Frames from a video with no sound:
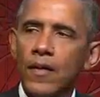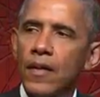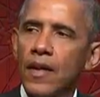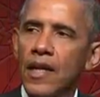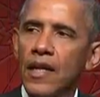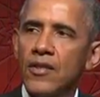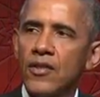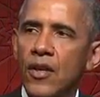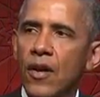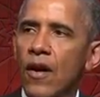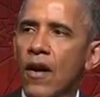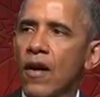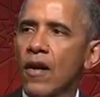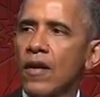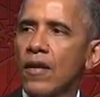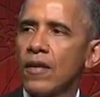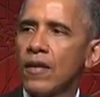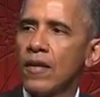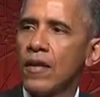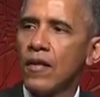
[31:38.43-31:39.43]
These
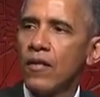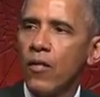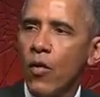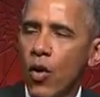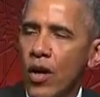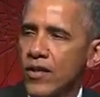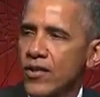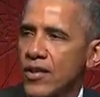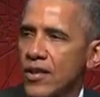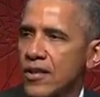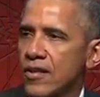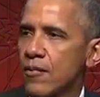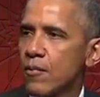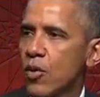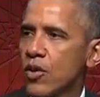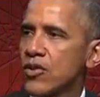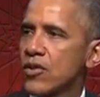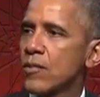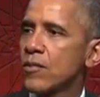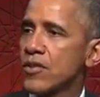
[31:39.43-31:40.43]
are the voices of
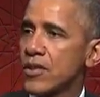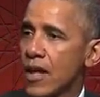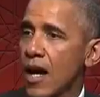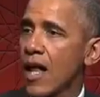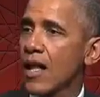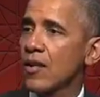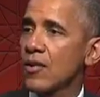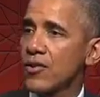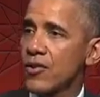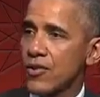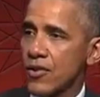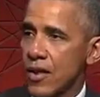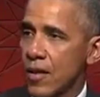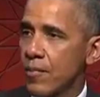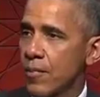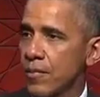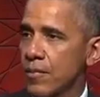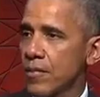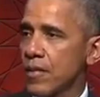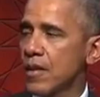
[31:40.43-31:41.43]
Muslim scholars,
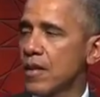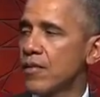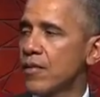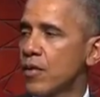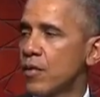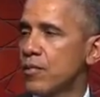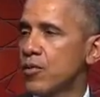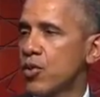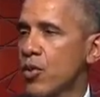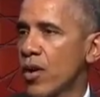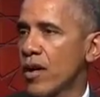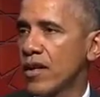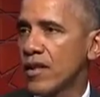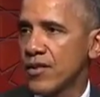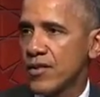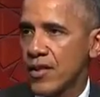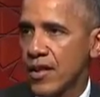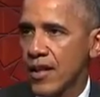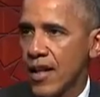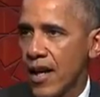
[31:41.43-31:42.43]
some of whom join
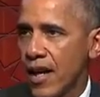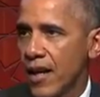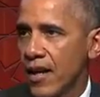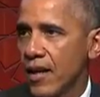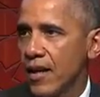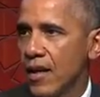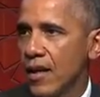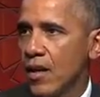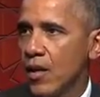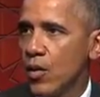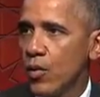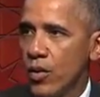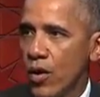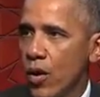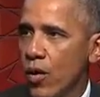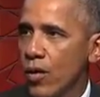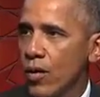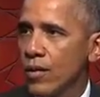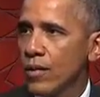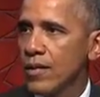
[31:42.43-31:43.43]
us today, who
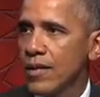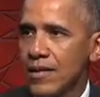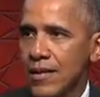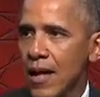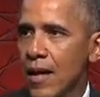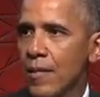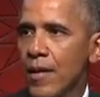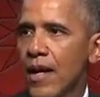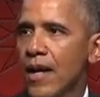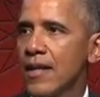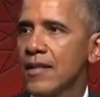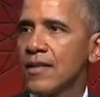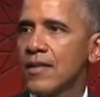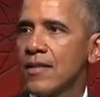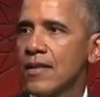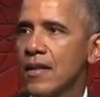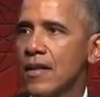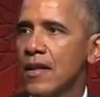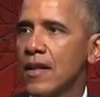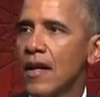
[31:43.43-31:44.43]
know Islam
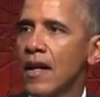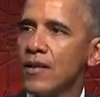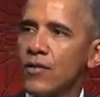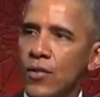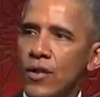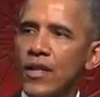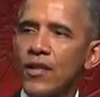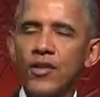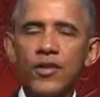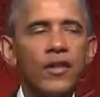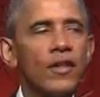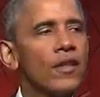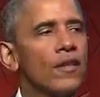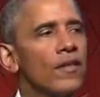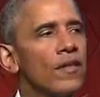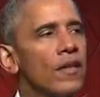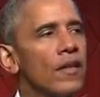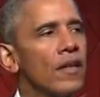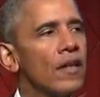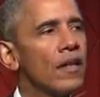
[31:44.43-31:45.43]
has a
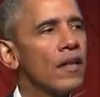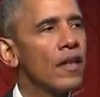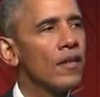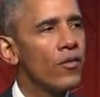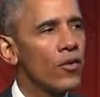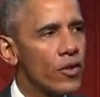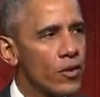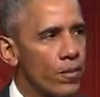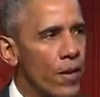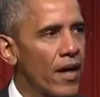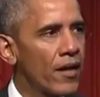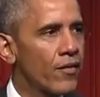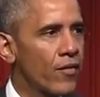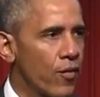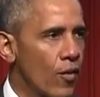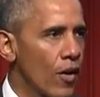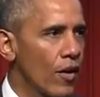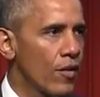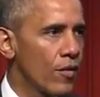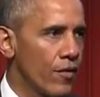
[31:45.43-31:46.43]
tradition of respect
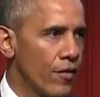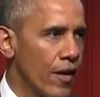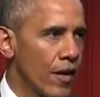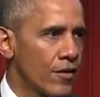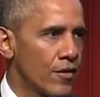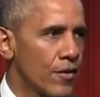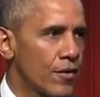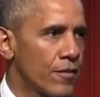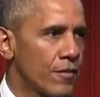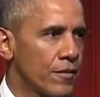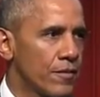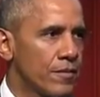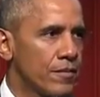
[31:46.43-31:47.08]
for other faiths.